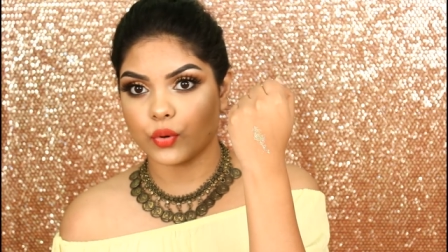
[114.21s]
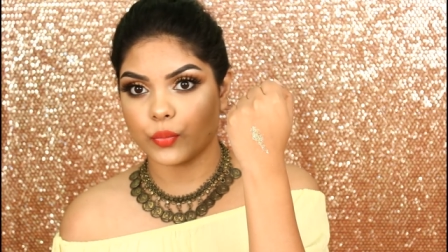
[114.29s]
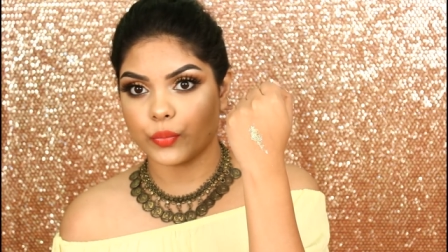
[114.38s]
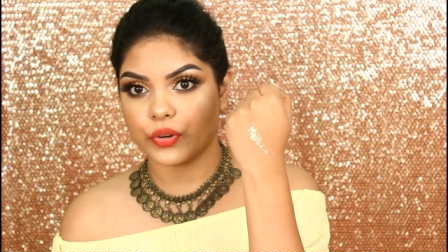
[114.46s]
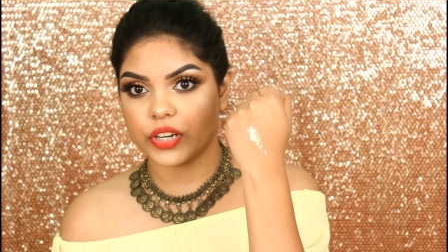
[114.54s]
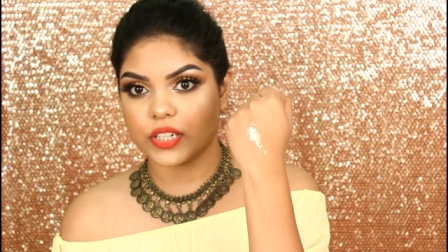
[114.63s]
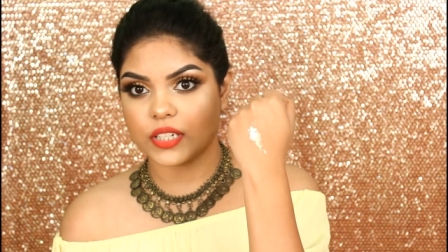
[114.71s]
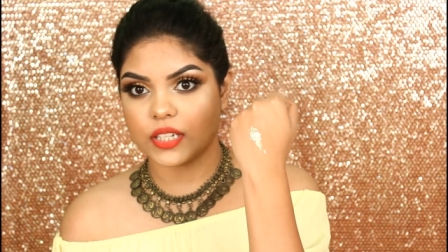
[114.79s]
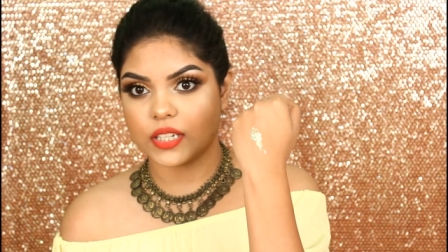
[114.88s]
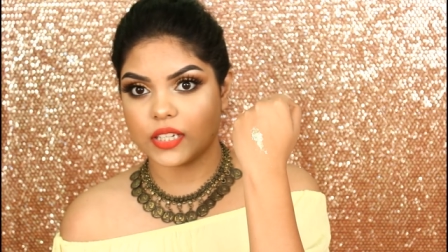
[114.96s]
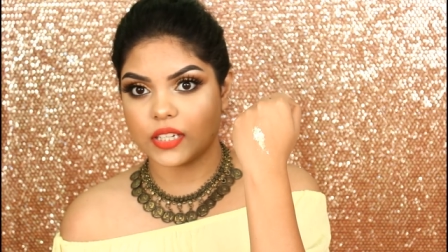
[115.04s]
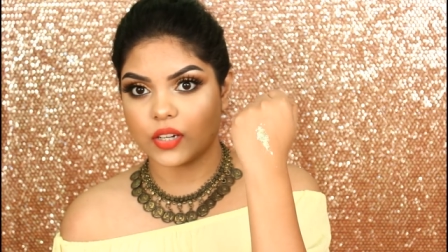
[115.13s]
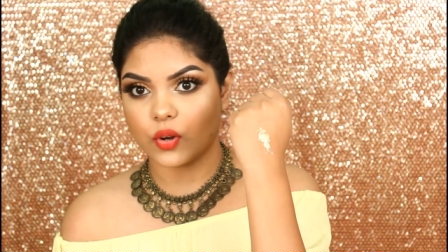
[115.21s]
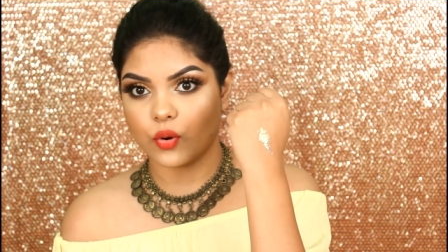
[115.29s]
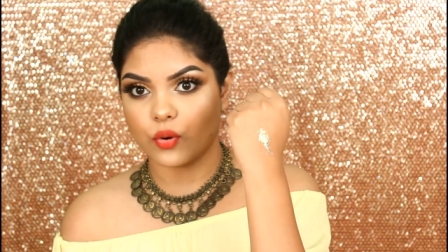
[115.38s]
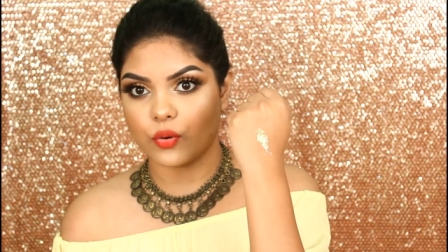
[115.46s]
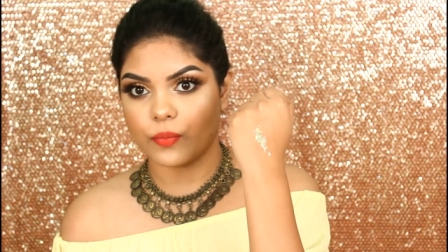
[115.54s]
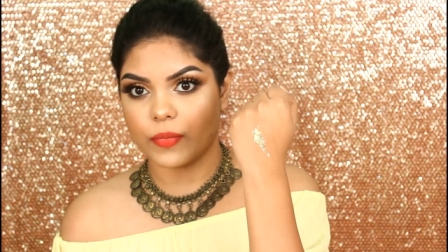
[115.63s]
pretty.
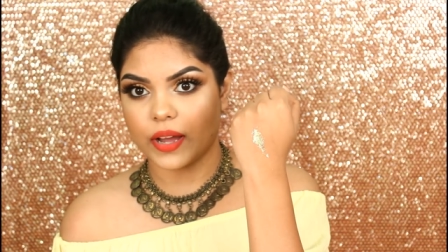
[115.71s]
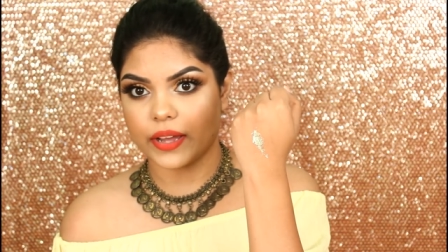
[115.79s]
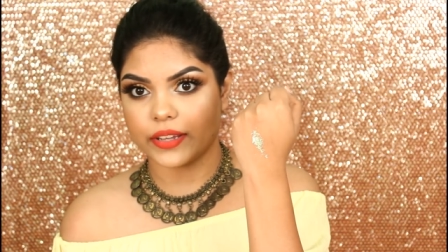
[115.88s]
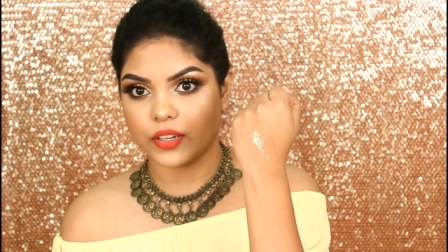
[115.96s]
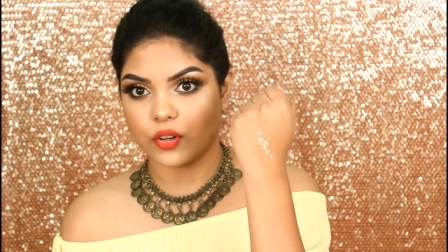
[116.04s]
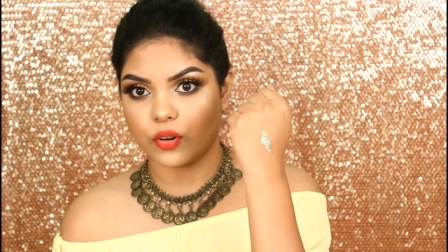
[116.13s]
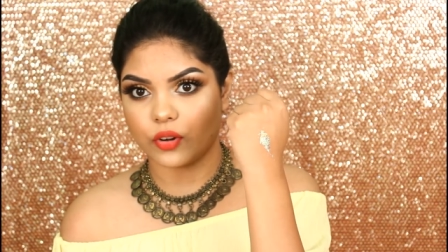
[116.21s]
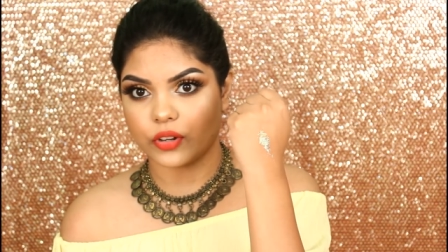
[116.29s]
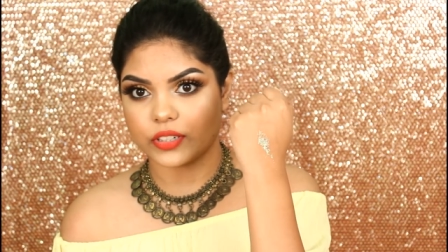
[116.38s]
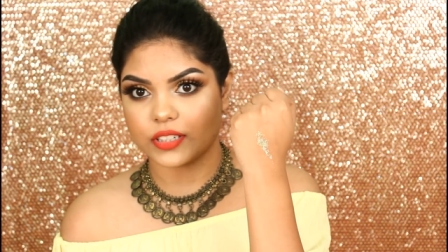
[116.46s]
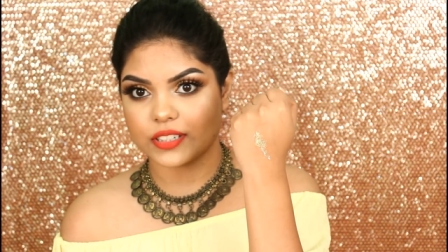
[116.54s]
Oh my god.